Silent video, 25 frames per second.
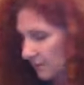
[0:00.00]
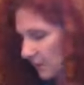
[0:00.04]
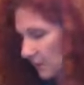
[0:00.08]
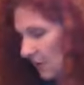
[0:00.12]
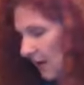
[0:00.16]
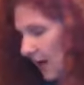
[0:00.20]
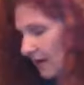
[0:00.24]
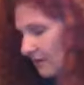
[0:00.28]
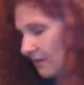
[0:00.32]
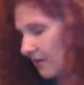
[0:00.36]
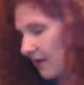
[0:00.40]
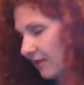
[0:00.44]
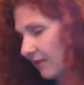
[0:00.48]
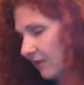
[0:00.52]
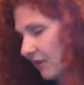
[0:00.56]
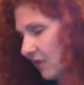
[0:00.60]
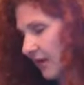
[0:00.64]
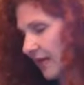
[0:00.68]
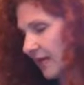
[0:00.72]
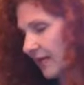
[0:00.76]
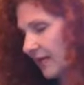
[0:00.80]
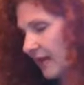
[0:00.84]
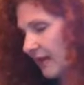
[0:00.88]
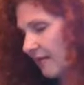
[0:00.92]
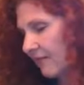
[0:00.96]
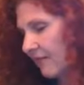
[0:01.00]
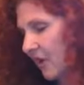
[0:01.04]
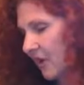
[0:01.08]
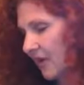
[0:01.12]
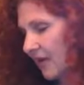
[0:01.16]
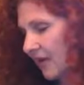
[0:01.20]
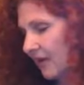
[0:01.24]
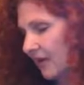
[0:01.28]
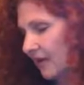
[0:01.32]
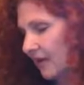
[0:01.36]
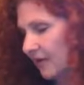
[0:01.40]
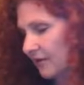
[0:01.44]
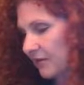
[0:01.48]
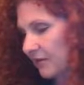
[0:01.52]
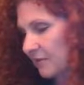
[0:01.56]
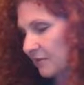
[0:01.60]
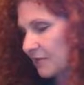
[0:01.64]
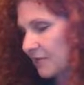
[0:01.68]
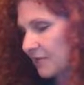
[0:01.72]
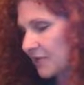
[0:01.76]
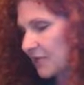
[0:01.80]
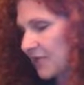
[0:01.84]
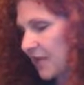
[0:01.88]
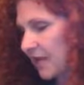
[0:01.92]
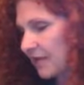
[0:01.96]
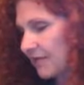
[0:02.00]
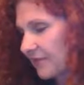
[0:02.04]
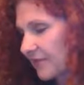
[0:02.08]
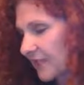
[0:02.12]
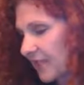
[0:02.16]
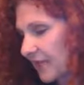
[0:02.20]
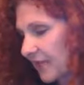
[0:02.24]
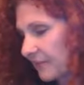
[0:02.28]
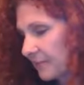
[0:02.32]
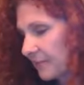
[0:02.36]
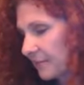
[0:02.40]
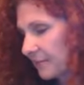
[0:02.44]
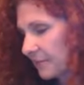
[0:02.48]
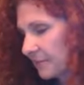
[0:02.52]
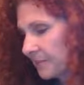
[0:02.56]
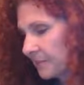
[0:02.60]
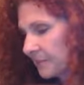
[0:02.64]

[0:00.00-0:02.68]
So I'd rather go ahead and have all that other stuff done.